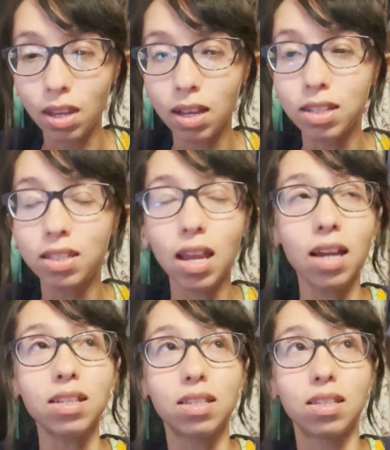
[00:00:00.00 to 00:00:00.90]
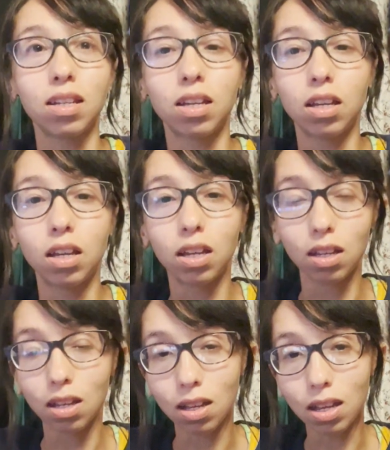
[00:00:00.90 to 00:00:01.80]
Sex
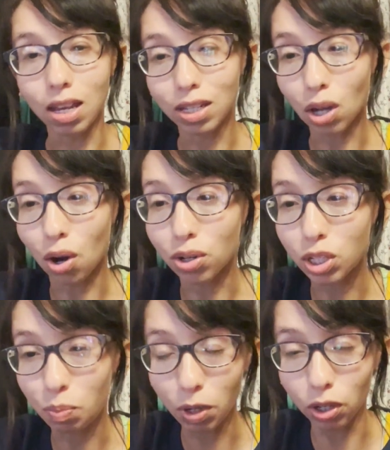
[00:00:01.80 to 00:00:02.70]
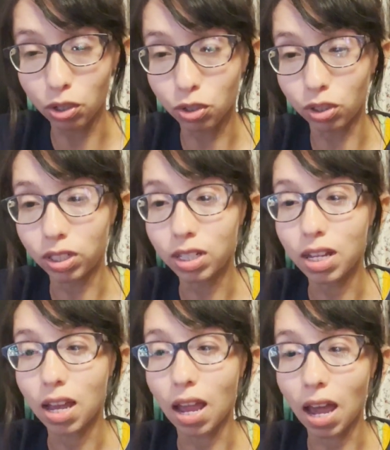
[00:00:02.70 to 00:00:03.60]
is our spiritual
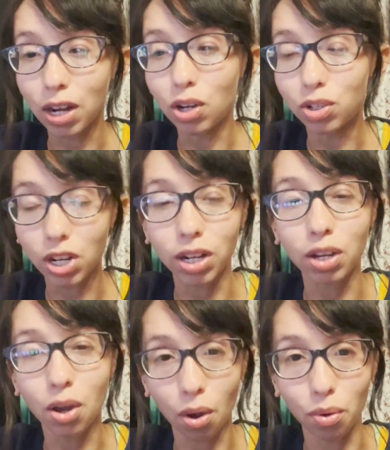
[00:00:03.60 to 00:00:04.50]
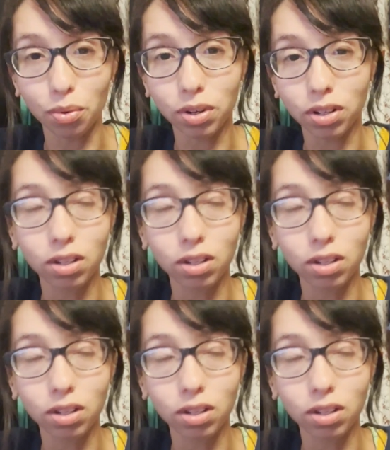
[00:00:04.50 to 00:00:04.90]
energetic code.